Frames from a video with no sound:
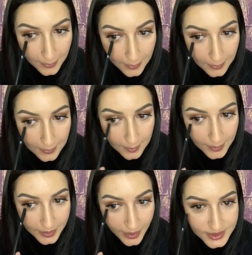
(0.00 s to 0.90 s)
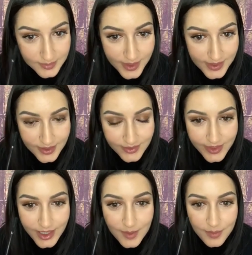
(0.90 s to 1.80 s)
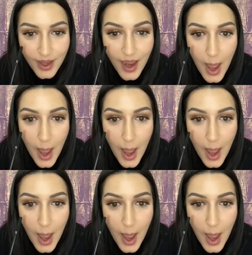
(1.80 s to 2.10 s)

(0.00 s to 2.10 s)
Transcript: See, I'm like catching myself. I keep like,